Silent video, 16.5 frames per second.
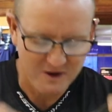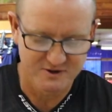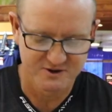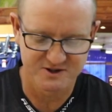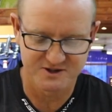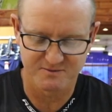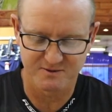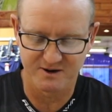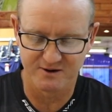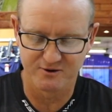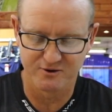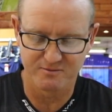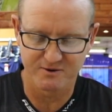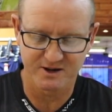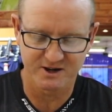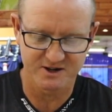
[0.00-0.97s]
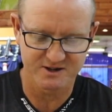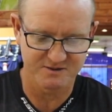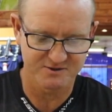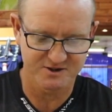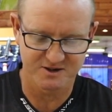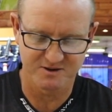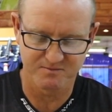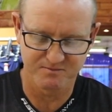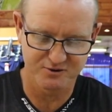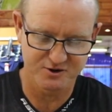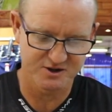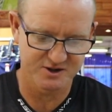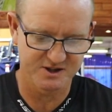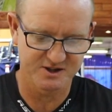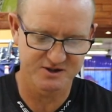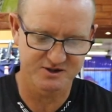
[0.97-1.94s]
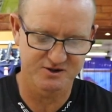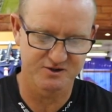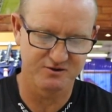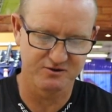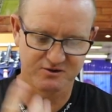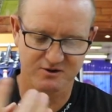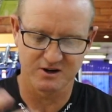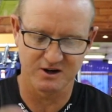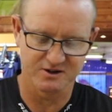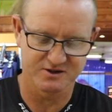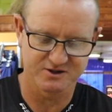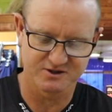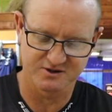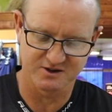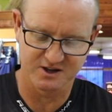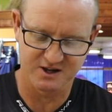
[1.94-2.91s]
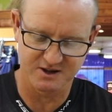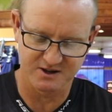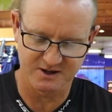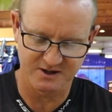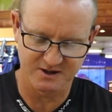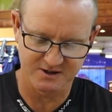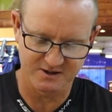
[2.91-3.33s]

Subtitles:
Just a bit of lubrication. I'm just going to push these two closer together.